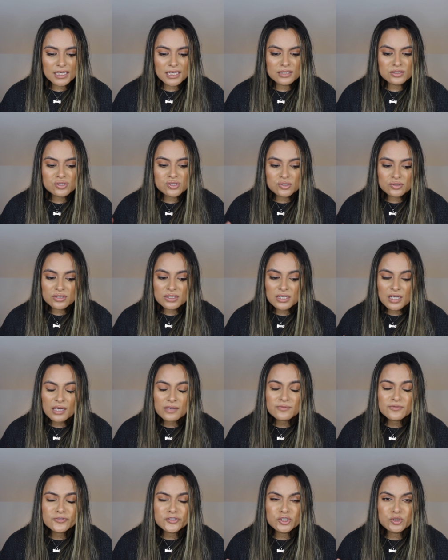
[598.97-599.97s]
And soon
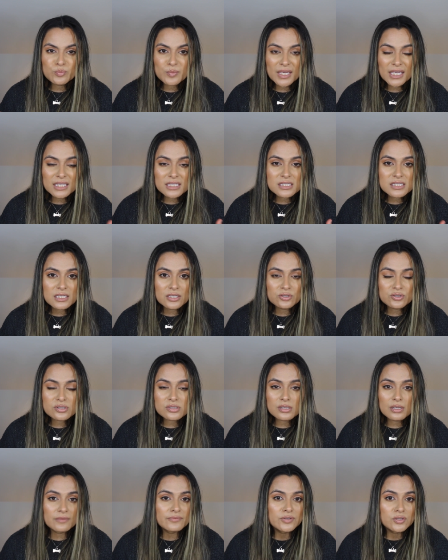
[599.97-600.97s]
enough, you may see
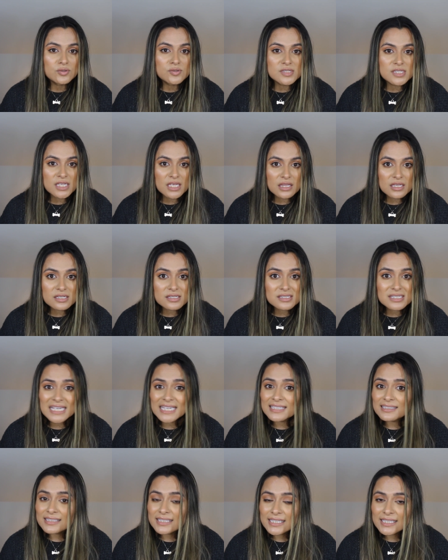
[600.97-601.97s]
yourself using this
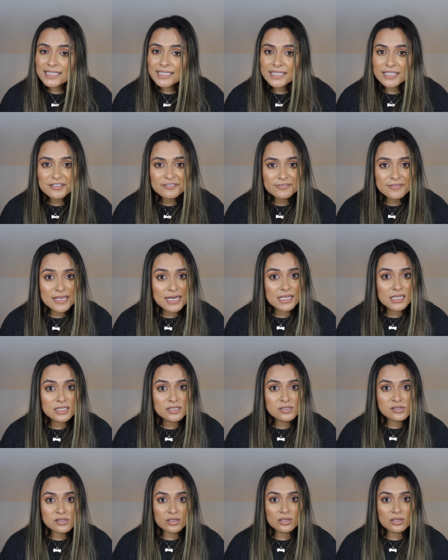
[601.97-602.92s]
nightly if that is